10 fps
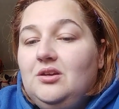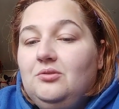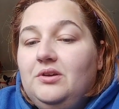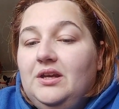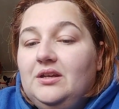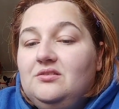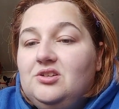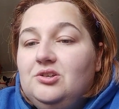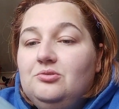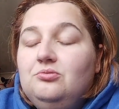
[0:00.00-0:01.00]
doing
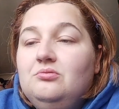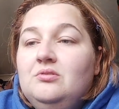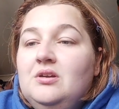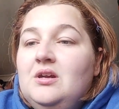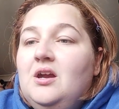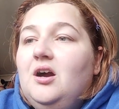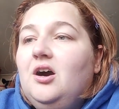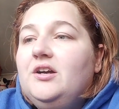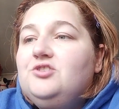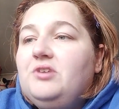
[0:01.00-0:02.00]
two
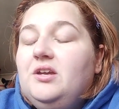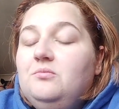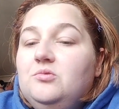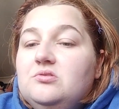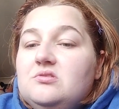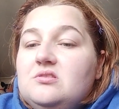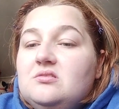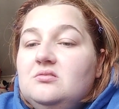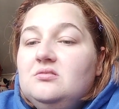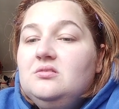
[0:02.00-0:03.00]
hydrating
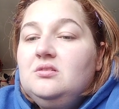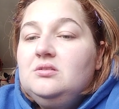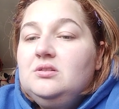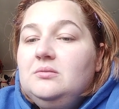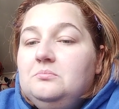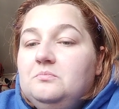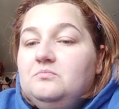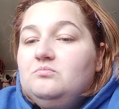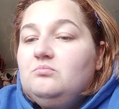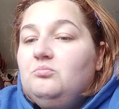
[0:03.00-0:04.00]
ones
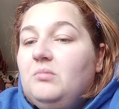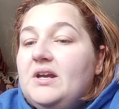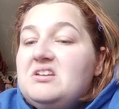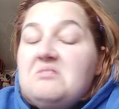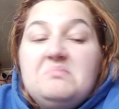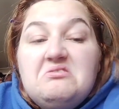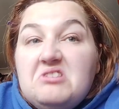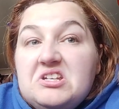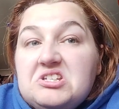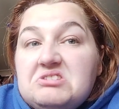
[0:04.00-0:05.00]
might not be
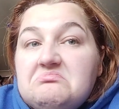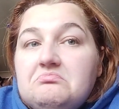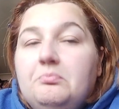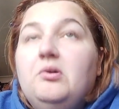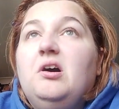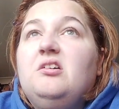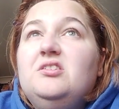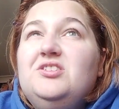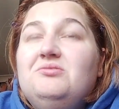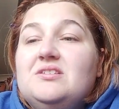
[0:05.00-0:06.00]
great. But I'm
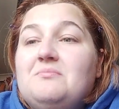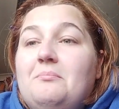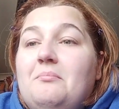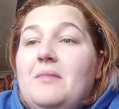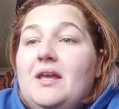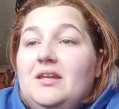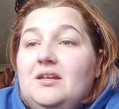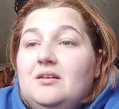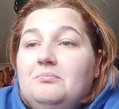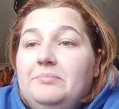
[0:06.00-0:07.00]
going to do as
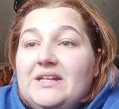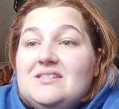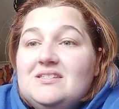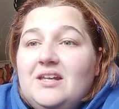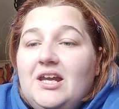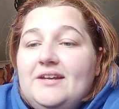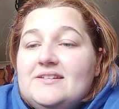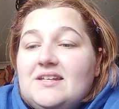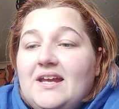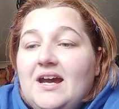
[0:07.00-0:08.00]
many bits today
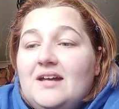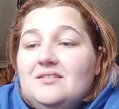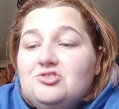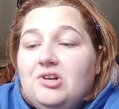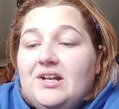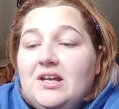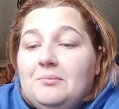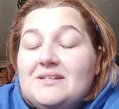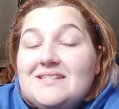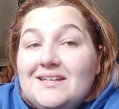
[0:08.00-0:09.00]
as I can to try to
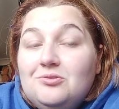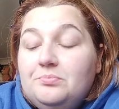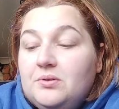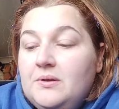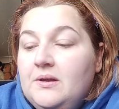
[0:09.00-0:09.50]
clear my skin up.